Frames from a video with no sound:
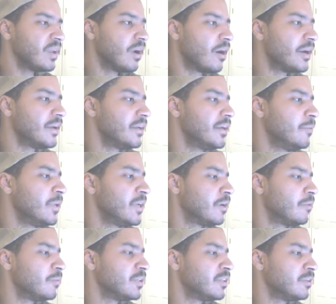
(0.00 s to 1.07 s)
Alright, here we
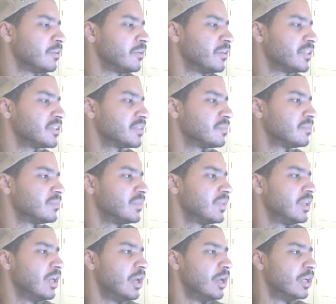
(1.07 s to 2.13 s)
go with the lyrics.
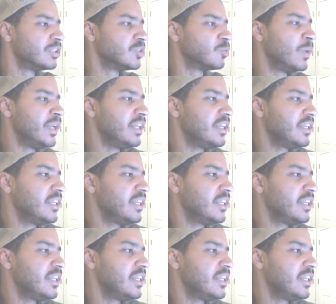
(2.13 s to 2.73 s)
Sweet